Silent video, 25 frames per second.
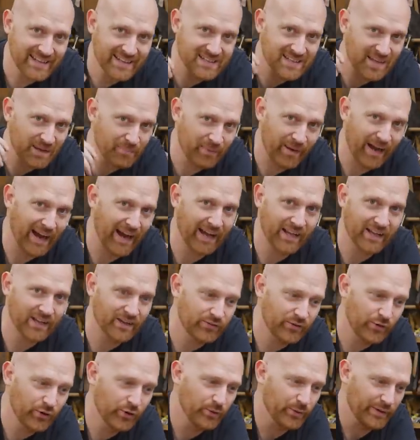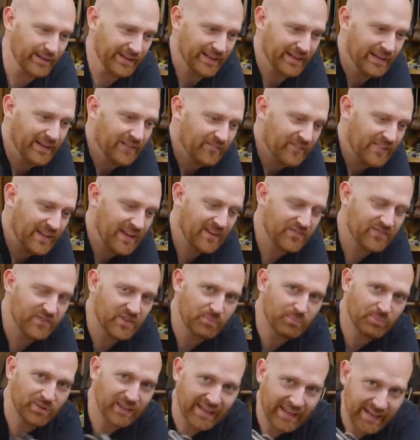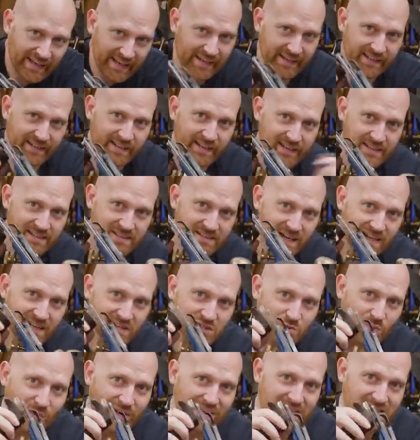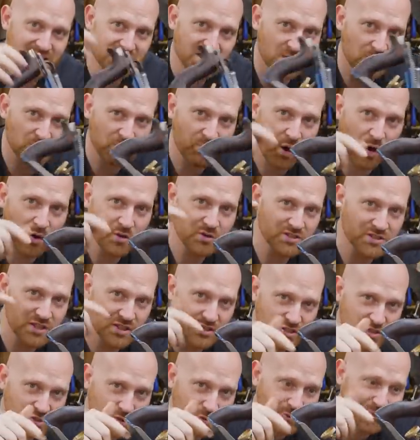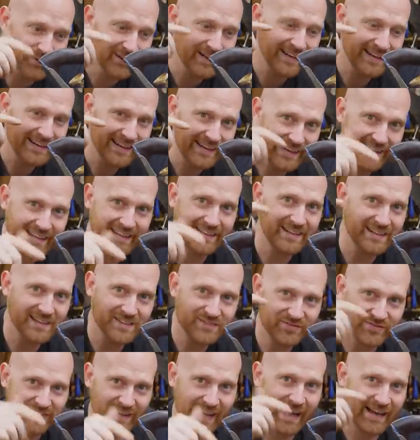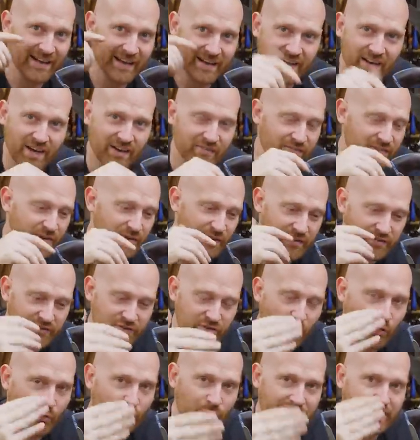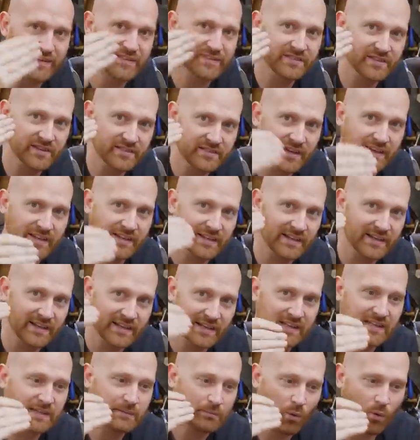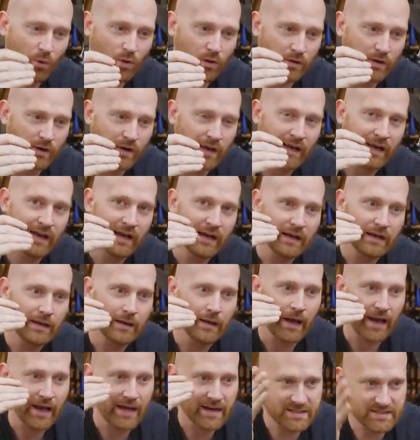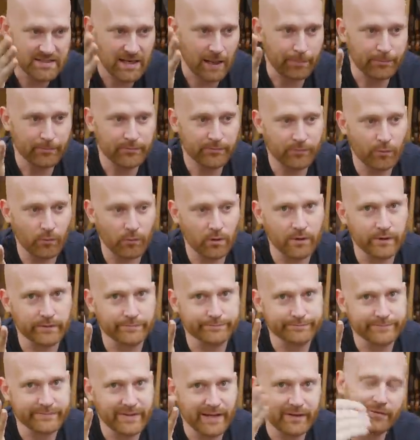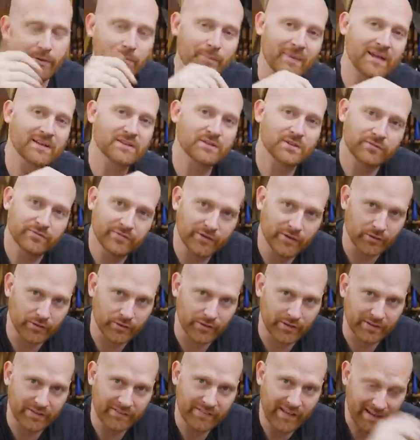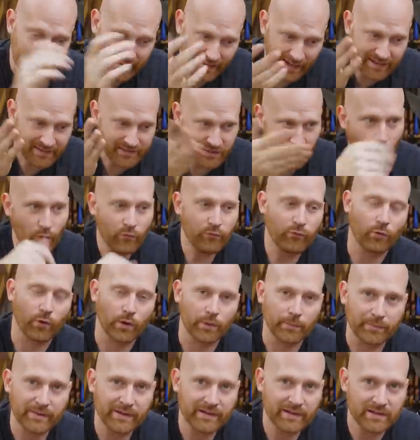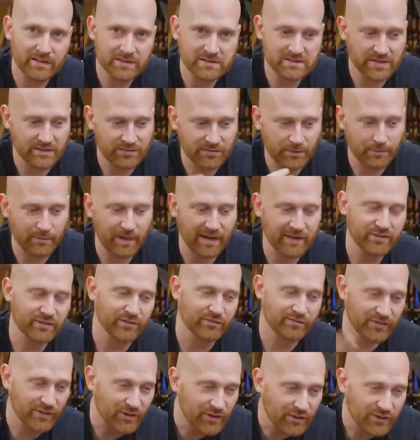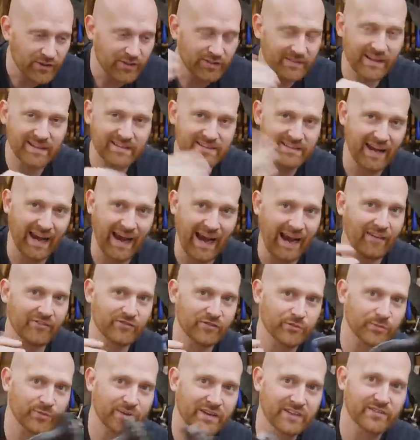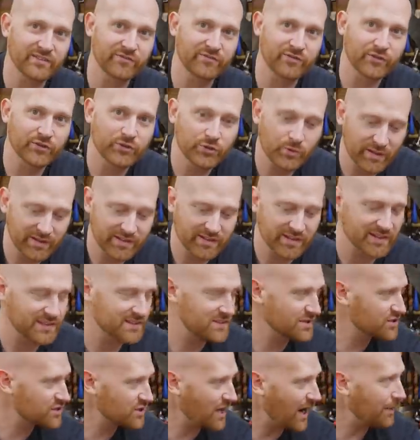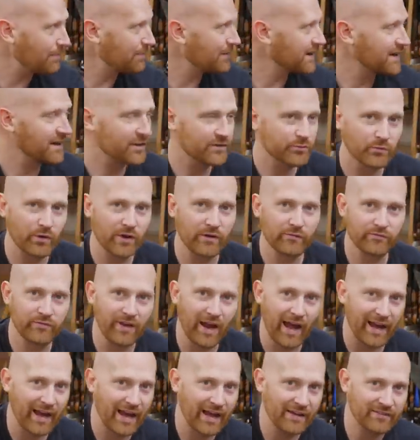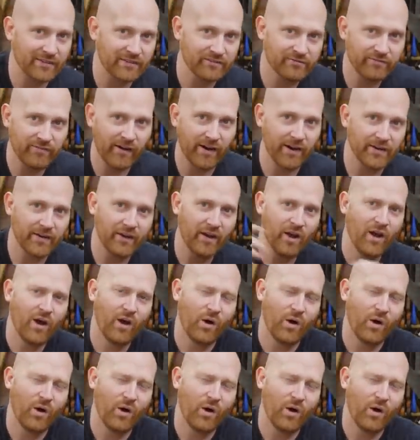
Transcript: it is a pile of hooey. If the plane does what it's supposed to do, it is flat enough. There is no reason to take it anymore. Except for if it makes you feel good. In that case, go for it, because if it makes you feel good, that's half the reason for doing things in the shop, because if not having fun,